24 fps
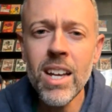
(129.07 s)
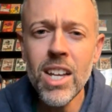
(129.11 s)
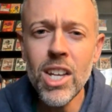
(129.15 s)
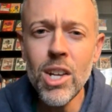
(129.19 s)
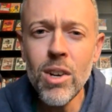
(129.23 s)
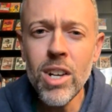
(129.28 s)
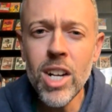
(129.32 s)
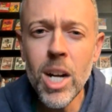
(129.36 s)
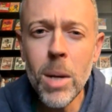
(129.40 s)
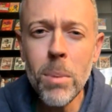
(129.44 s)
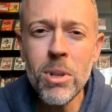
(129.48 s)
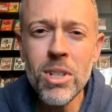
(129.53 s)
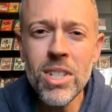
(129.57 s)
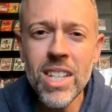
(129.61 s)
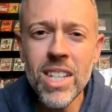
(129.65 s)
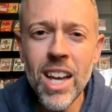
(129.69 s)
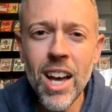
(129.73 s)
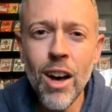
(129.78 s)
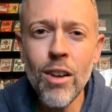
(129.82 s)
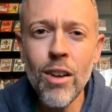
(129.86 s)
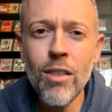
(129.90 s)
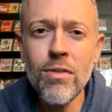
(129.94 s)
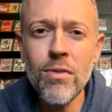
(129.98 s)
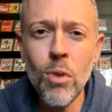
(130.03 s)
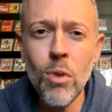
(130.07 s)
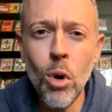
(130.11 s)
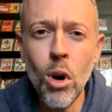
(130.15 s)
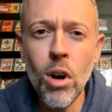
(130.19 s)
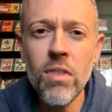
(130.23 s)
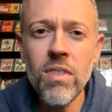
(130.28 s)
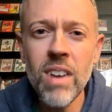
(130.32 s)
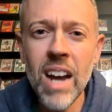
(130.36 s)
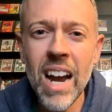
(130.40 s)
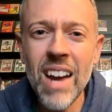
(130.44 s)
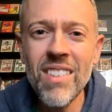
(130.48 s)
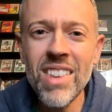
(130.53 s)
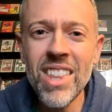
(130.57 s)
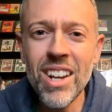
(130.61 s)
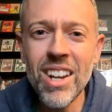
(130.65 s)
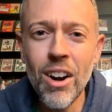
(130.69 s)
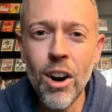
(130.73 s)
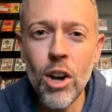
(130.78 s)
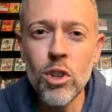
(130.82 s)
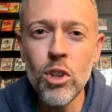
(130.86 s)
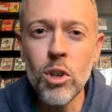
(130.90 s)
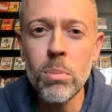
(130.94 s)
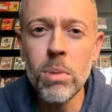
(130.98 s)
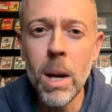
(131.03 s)
You can almost tell 4 or 5 of the
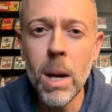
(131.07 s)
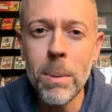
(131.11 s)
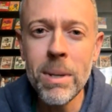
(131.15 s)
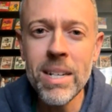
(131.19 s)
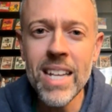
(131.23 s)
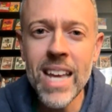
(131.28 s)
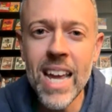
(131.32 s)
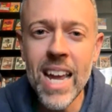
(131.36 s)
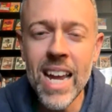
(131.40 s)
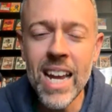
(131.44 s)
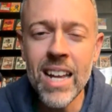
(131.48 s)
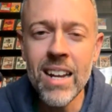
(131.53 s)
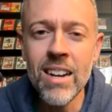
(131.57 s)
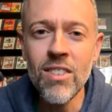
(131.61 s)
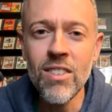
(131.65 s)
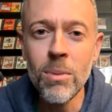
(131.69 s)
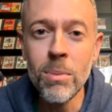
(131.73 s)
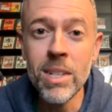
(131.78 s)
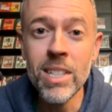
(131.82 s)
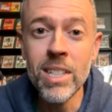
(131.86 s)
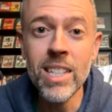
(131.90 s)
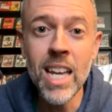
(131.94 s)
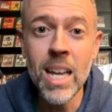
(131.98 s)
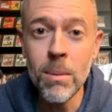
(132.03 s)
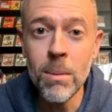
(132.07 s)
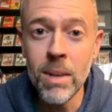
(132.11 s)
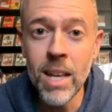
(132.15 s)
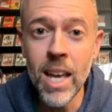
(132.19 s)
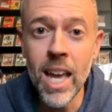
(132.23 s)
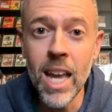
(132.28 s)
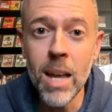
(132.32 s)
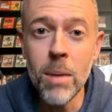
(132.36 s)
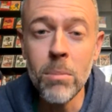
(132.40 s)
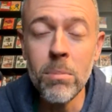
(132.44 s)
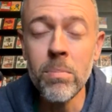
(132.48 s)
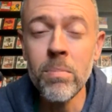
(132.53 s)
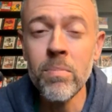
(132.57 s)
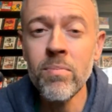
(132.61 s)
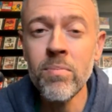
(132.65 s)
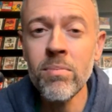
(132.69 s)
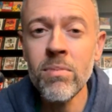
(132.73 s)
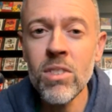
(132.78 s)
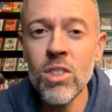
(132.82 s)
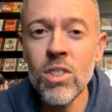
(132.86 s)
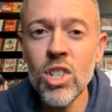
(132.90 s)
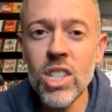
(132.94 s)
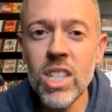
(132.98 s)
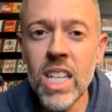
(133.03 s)
cards are probably taken from the same game.
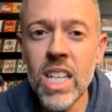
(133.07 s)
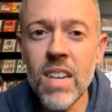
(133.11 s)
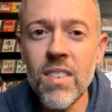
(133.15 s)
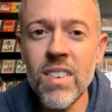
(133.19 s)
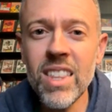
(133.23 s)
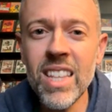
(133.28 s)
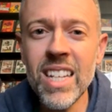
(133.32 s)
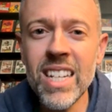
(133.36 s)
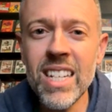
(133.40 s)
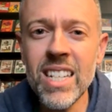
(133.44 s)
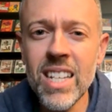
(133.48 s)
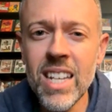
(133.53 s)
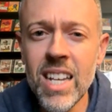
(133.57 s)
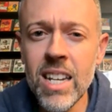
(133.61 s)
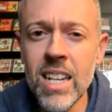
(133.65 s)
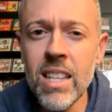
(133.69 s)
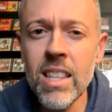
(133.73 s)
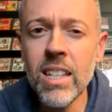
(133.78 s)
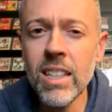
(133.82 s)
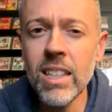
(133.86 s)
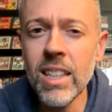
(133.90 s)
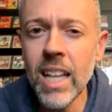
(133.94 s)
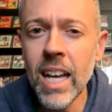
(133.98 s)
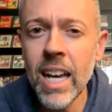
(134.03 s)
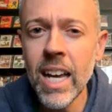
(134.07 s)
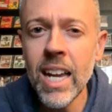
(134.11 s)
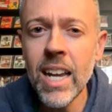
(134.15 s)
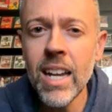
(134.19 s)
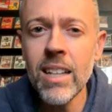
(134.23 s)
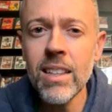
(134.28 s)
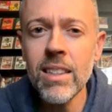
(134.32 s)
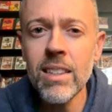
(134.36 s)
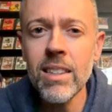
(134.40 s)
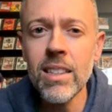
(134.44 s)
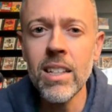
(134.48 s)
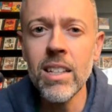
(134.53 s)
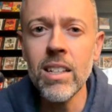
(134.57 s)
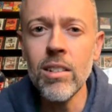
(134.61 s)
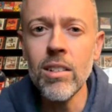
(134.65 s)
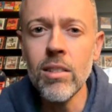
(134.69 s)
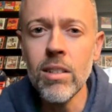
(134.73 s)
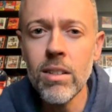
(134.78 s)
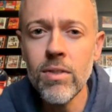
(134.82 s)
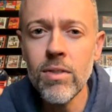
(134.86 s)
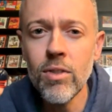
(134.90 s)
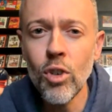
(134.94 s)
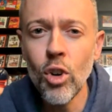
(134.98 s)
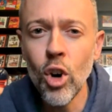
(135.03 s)
Just given the tint, the light, the
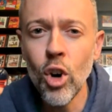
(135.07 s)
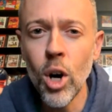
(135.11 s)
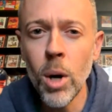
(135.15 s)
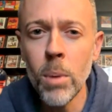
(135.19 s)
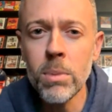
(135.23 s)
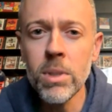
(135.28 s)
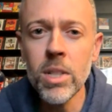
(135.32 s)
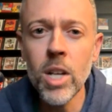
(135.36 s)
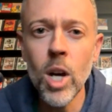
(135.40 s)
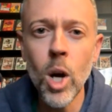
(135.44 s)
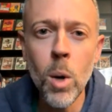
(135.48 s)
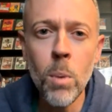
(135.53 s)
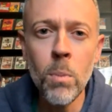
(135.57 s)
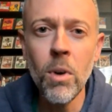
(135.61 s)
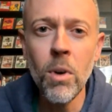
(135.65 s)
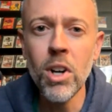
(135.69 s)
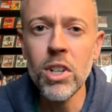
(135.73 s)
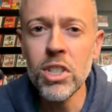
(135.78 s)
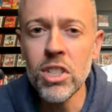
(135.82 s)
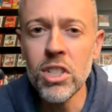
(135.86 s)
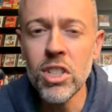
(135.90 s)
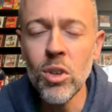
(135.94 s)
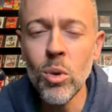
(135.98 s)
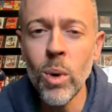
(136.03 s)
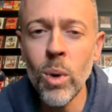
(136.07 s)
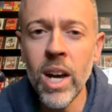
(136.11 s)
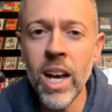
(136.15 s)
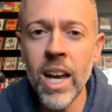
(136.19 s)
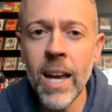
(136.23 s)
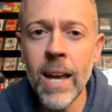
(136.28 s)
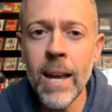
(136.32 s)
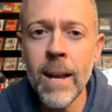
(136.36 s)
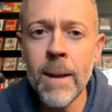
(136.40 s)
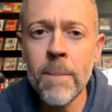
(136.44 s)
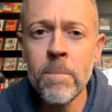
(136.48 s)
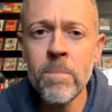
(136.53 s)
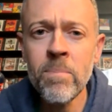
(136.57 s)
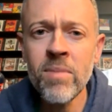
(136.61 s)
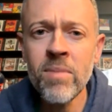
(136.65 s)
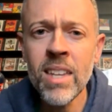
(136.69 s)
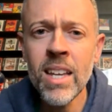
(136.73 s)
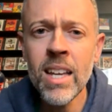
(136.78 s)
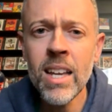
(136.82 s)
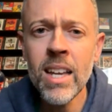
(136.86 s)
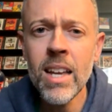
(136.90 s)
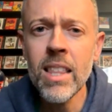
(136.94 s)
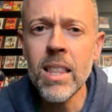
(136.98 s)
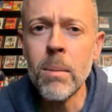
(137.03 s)
uniforms, home versus away,
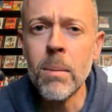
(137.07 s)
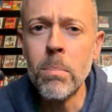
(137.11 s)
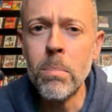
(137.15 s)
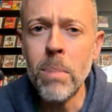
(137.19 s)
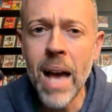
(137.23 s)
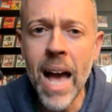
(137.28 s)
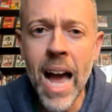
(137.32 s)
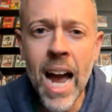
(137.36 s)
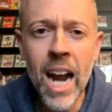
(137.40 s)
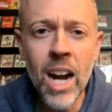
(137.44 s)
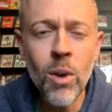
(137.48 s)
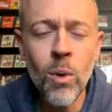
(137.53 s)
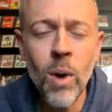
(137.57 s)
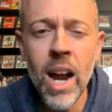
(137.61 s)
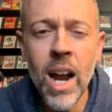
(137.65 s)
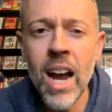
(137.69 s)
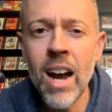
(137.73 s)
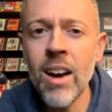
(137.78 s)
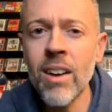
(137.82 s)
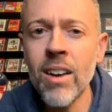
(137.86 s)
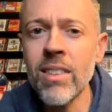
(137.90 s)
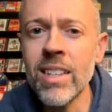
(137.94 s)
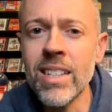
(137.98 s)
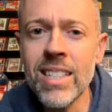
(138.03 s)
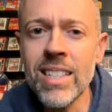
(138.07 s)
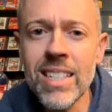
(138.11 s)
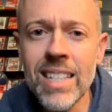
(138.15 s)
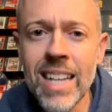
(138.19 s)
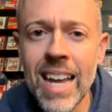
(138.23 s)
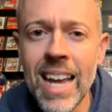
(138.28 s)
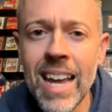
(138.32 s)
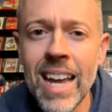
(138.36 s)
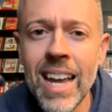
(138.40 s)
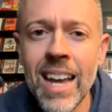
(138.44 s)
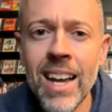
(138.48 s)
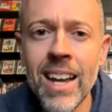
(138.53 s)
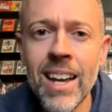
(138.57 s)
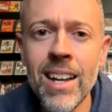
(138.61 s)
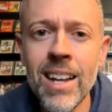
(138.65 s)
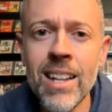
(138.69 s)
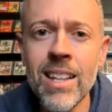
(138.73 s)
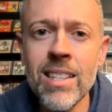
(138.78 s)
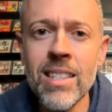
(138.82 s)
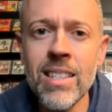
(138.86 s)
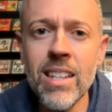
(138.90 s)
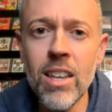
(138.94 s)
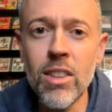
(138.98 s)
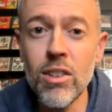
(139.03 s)
the background, the
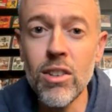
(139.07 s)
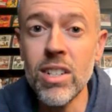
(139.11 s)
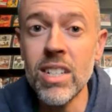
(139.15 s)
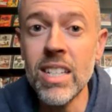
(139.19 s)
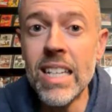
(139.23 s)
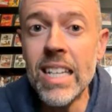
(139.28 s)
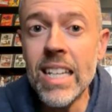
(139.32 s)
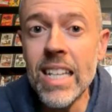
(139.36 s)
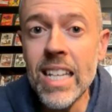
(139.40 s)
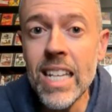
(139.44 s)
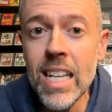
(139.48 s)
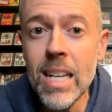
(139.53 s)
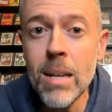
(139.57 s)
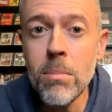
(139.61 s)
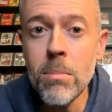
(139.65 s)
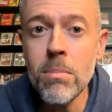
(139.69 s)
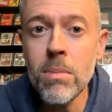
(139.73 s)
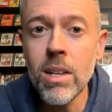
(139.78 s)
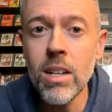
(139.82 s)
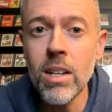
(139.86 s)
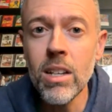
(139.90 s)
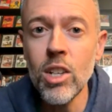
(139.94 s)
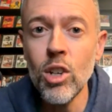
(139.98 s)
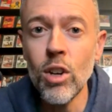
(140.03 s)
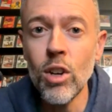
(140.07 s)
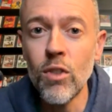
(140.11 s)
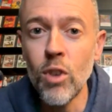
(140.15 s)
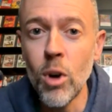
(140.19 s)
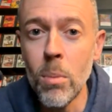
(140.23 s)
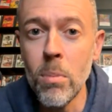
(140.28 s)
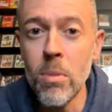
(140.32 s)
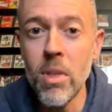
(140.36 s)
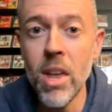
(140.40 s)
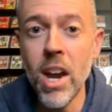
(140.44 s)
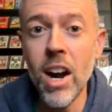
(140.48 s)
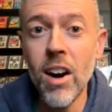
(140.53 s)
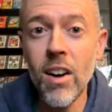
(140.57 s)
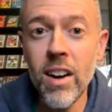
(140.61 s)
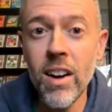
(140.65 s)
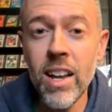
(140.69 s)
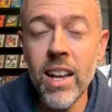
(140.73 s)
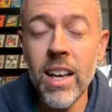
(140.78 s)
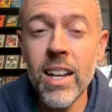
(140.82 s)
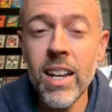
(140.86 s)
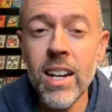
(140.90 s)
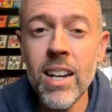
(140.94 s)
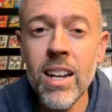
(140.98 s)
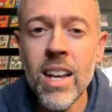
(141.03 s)
stands, the other team, the uniform they're
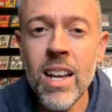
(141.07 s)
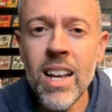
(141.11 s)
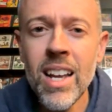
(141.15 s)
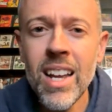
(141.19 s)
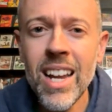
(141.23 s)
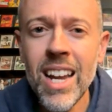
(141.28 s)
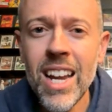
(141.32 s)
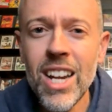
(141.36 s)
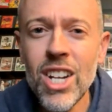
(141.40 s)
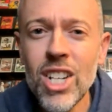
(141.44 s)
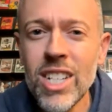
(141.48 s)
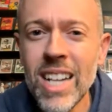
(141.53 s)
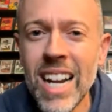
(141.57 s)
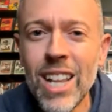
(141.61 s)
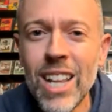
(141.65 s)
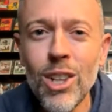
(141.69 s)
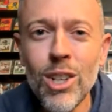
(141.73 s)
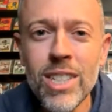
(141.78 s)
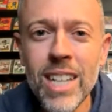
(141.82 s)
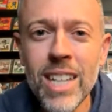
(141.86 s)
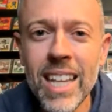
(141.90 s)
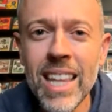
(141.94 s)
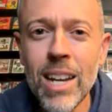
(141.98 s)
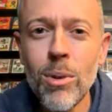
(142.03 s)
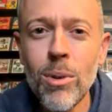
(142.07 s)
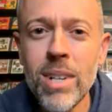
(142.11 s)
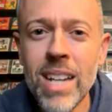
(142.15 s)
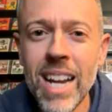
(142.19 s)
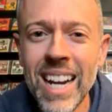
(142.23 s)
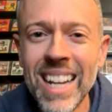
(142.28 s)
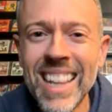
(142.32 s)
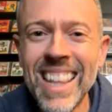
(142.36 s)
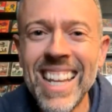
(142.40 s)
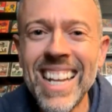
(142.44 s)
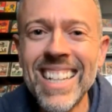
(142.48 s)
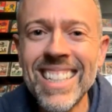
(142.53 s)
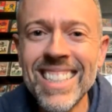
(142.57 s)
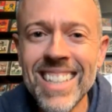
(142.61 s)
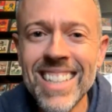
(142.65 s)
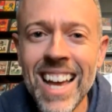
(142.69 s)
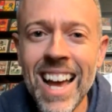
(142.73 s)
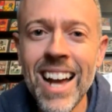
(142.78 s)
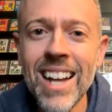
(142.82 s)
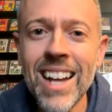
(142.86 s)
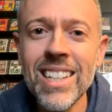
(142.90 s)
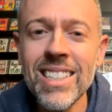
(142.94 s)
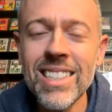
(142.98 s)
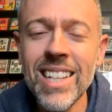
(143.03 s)
in. It just kind of looks like they were taking the
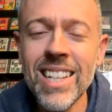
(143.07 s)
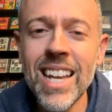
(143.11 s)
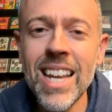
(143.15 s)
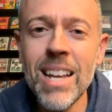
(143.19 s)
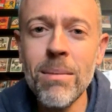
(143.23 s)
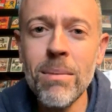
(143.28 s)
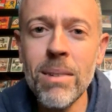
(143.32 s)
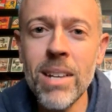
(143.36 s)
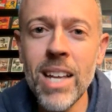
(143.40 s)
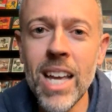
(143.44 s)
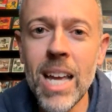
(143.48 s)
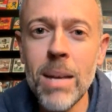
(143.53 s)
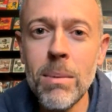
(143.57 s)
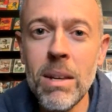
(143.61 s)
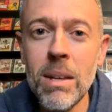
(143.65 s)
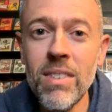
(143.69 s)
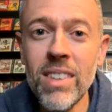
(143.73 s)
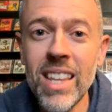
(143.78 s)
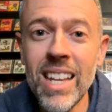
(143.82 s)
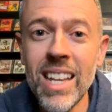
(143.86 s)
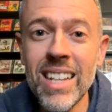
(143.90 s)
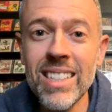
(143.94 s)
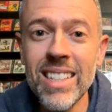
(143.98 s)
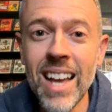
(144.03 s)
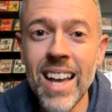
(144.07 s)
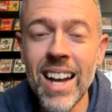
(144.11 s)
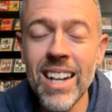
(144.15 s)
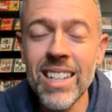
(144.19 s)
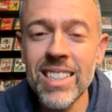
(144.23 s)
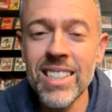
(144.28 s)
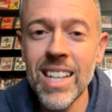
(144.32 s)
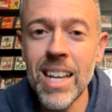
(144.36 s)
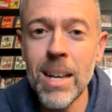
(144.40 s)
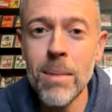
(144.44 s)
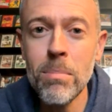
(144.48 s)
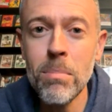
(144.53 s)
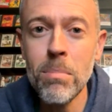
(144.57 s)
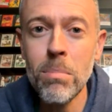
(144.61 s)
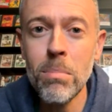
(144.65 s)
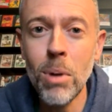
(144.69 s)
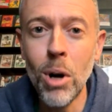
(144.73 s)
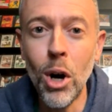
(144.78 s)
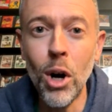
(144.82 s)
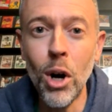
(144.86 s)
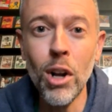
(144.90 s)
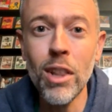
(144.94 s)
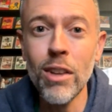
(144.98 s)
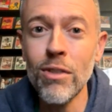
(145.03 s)
exact same game, even the exact same
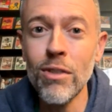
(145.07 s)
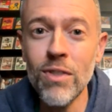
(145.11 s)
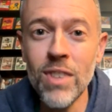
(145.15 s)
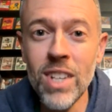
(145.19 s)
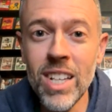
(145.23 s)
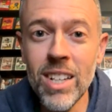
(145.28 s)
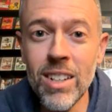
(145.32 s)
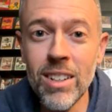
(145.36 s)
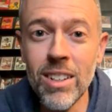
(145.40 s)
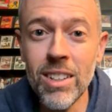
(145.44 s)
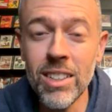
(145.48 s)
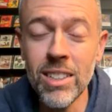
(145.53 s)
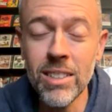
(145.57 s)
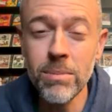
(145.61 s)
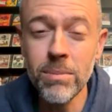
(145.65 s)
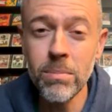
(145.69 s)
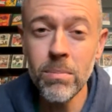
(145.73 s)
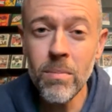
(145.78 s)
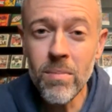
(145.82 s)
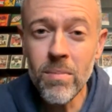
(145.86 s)
part of the field.